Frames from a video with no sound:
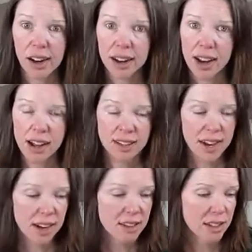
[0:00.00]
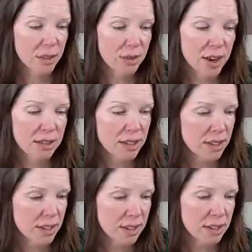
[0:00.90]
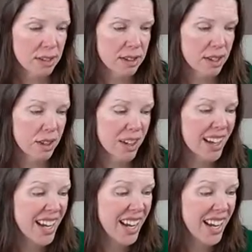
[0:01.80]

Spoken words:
on contact, so viruses, etc.